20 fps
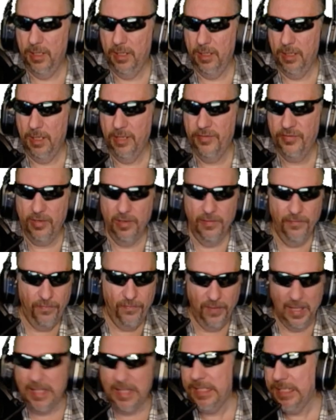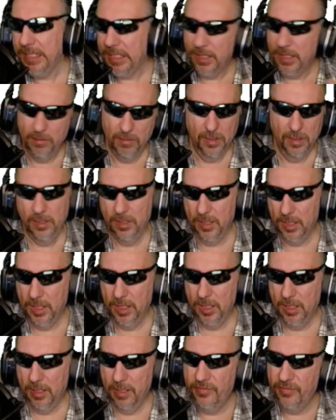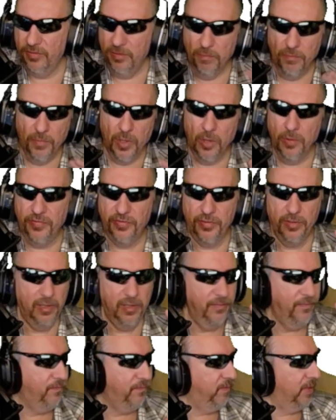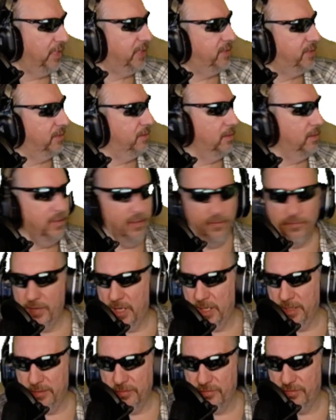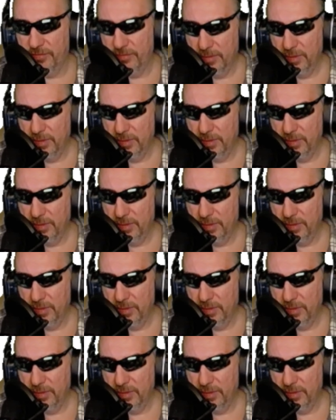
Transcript: it's conflicted it's the most conflicted device